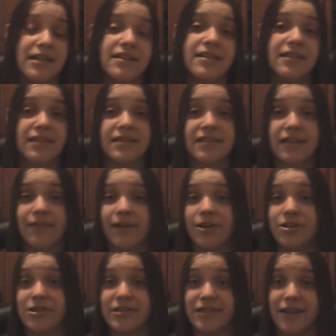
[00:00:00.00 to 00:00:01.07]
into this
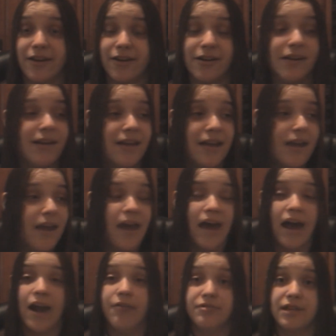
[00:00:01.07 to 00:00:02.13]
convention center.
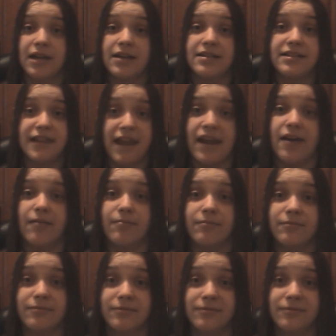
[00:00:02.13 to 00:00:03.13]
And I was like, damn.